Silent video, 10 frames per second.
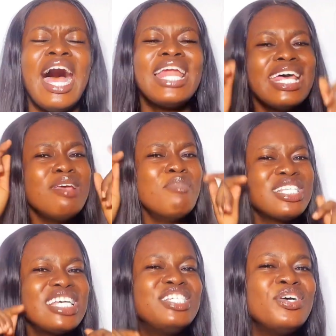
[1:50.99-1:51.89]
And then the
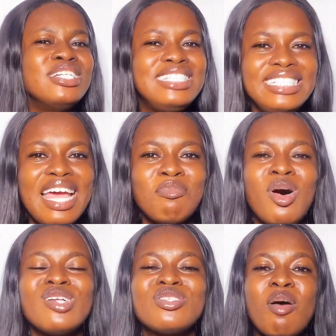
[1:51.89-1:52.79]
message in your DM
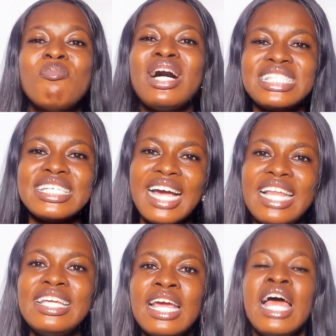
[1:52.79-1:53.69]

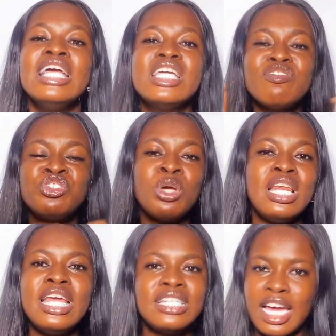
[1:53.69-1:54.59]
automatically gives you a
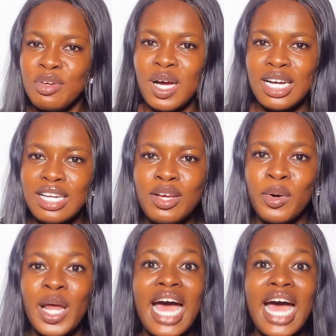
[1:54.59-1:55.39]
link that you can click on.